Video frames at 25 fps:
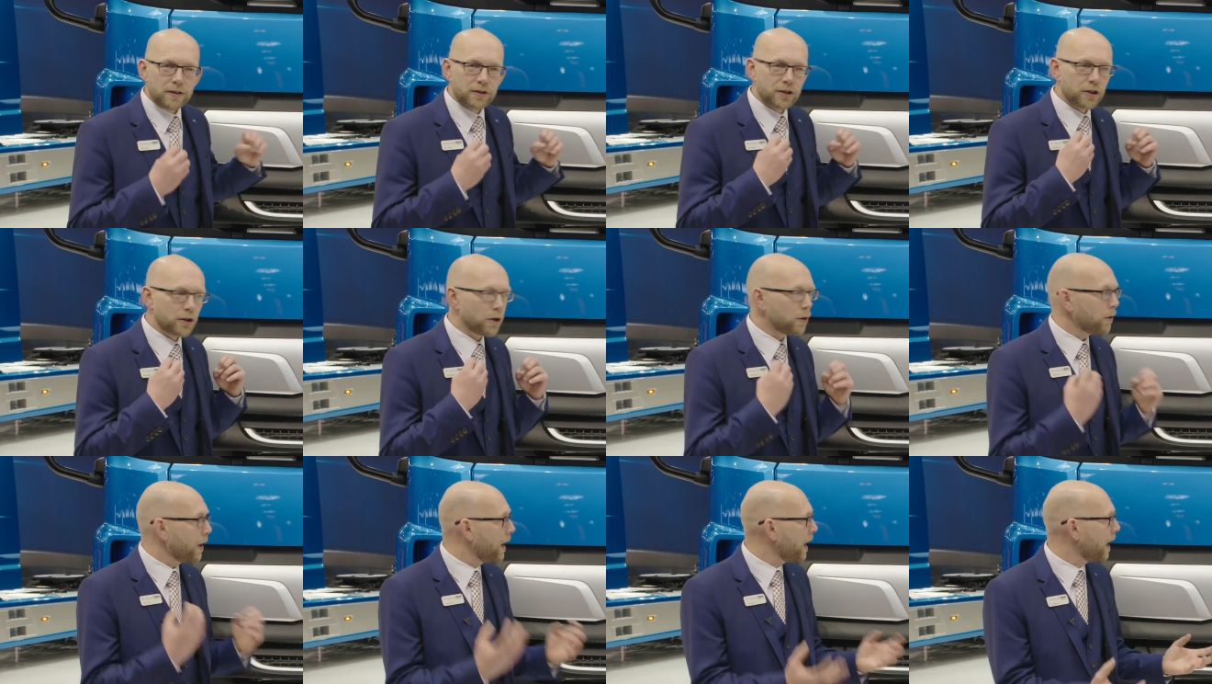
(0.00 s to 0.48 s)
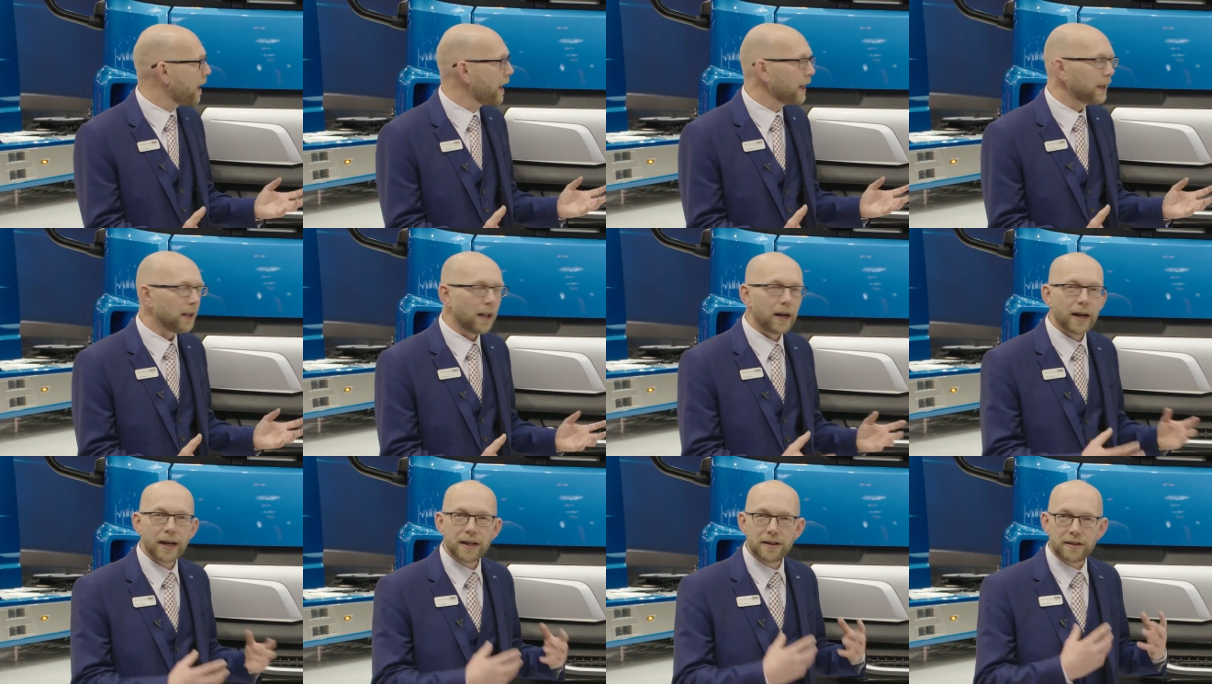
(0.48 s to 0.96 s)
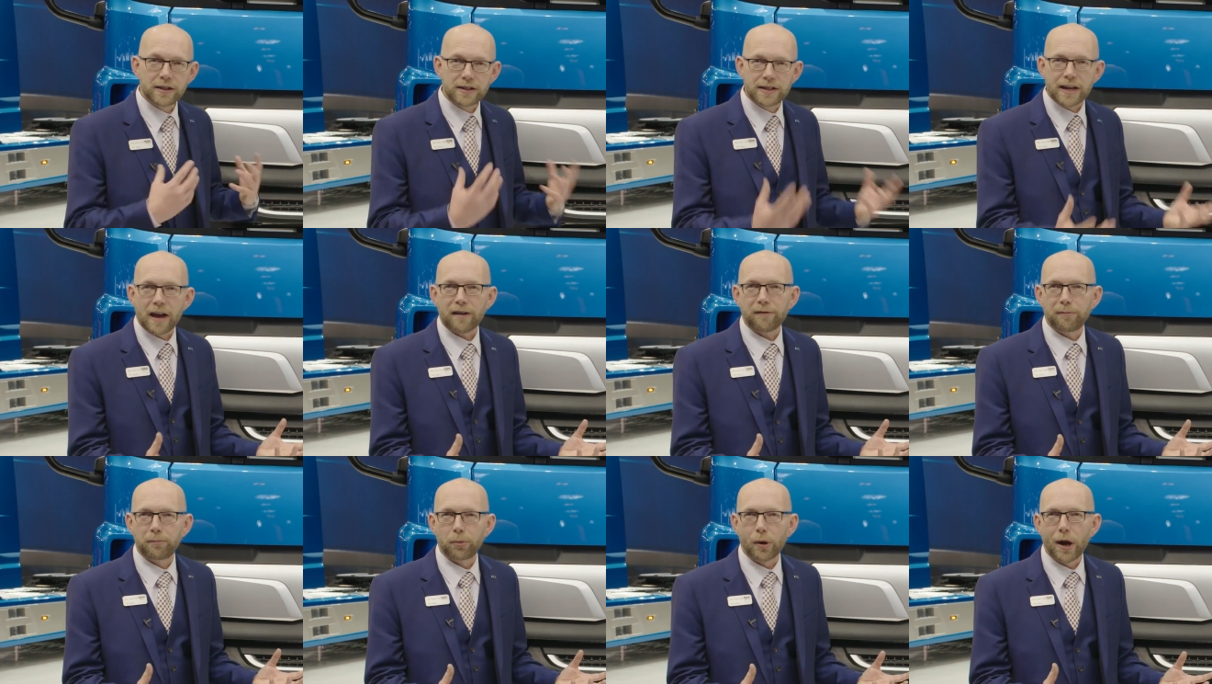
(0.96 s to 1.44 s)
to highlight the
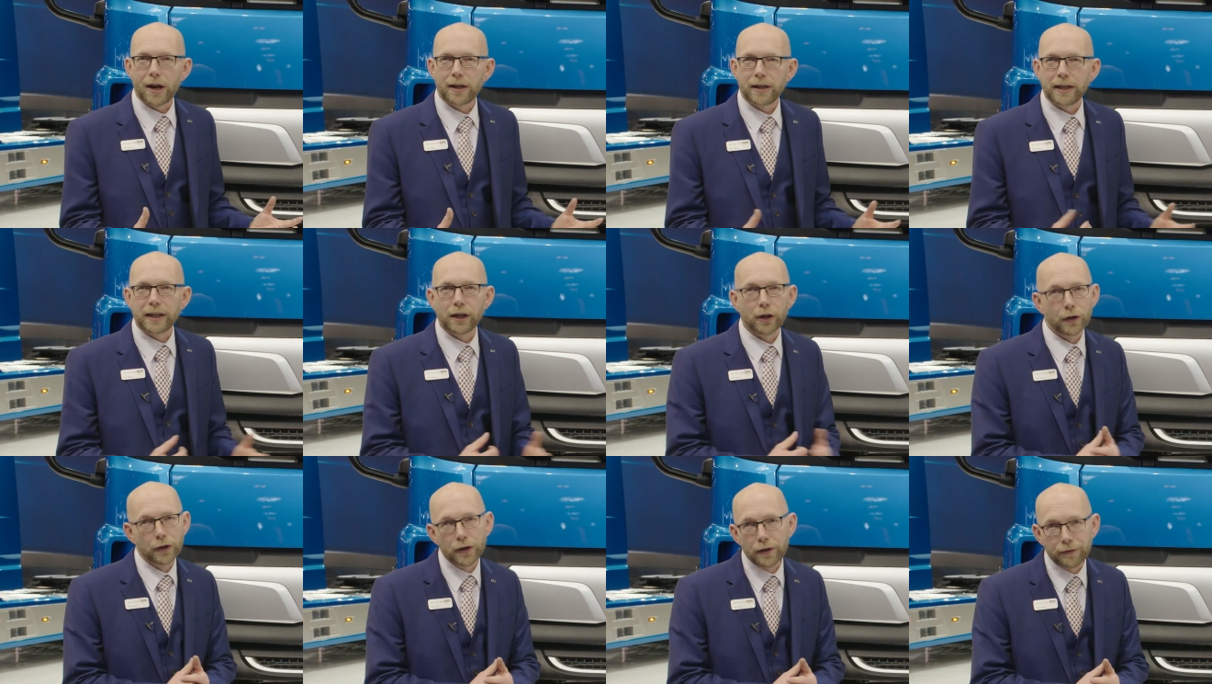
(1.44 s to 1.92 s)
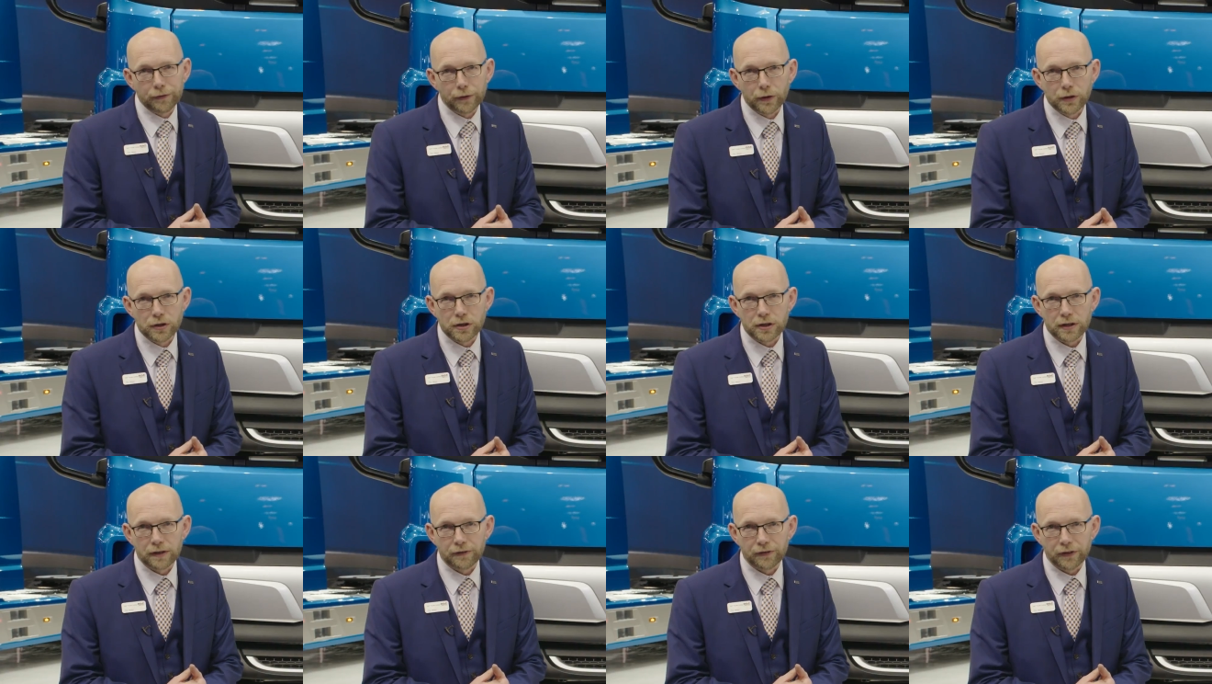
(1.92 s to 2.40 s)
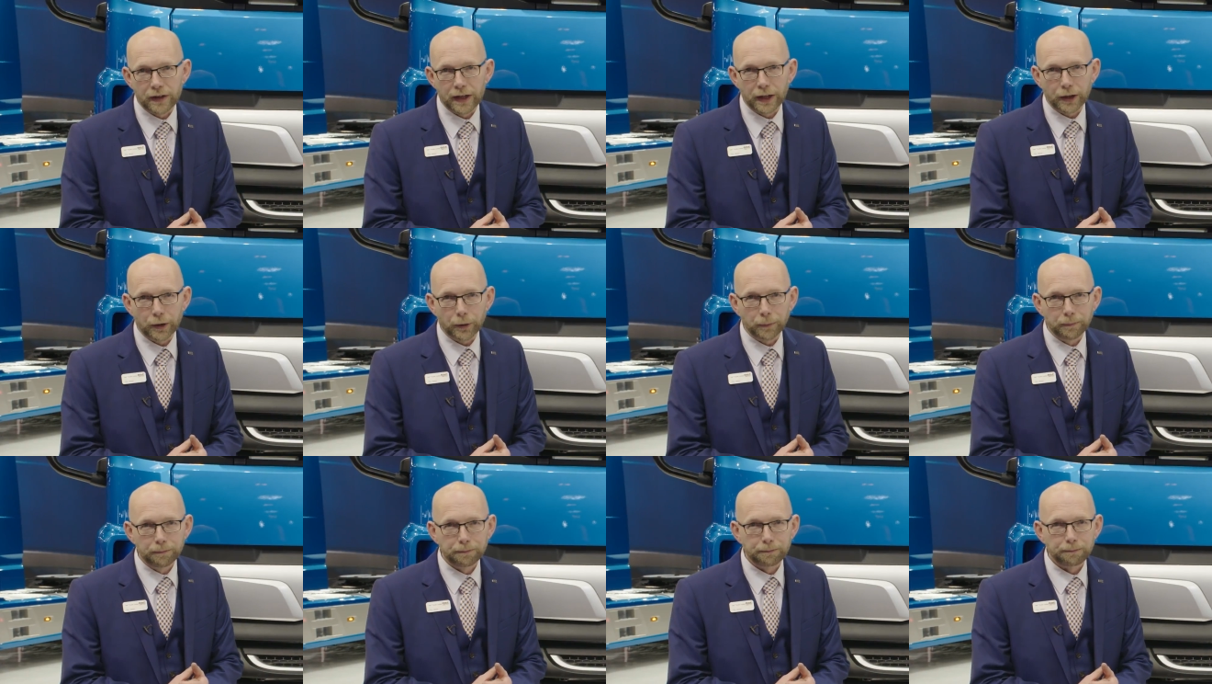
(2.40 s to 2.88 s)
DAF branding on the front of the
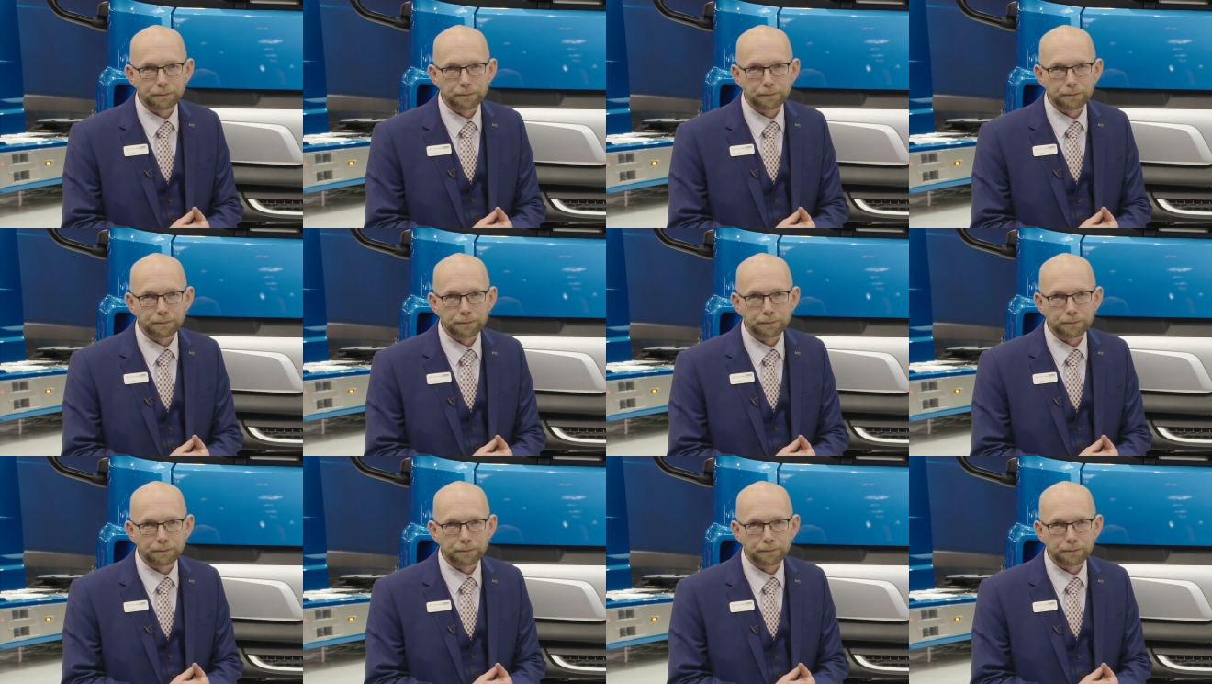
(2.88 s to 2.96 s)
vehicle.